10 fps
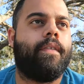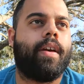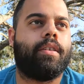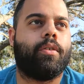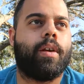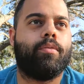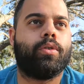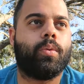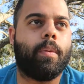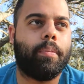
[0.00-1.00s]
that you're able
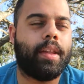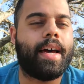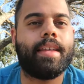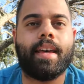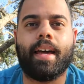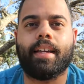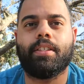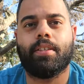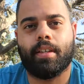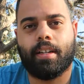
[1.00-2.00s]
to apply that
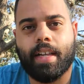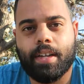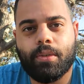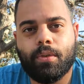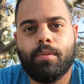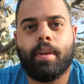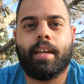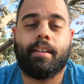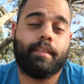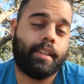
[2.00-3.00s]
into the classroom
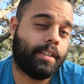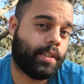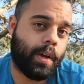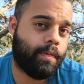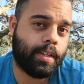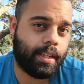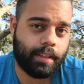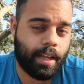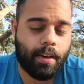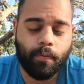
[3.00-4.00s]
and into everyday
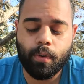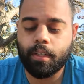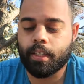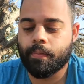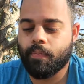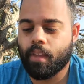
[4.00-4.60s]
life. Really,